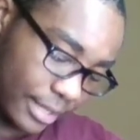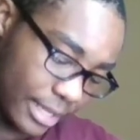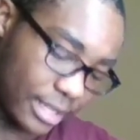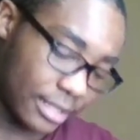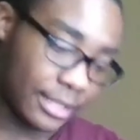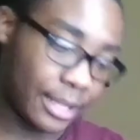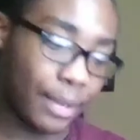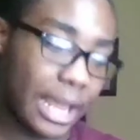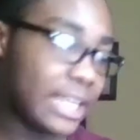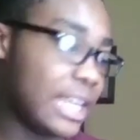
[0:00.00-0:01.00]
is the
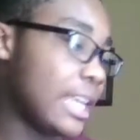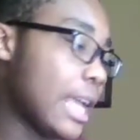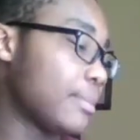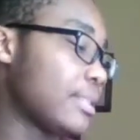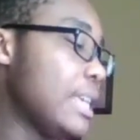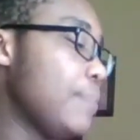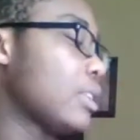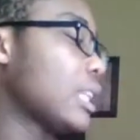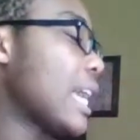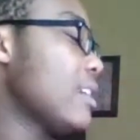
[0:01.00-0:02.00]
black keycaps keep the
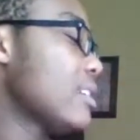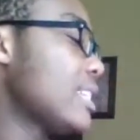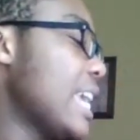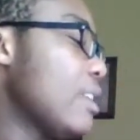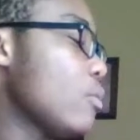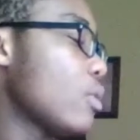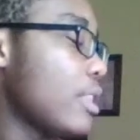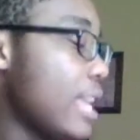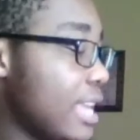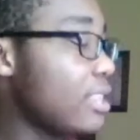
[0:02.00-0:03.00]
light contained
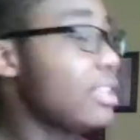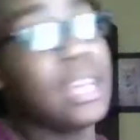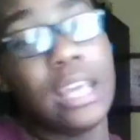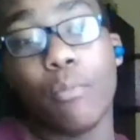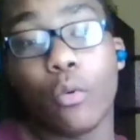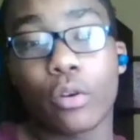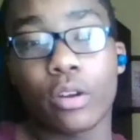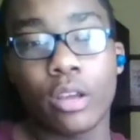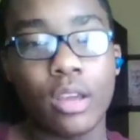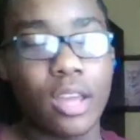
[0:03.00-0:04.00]
within the keyboard,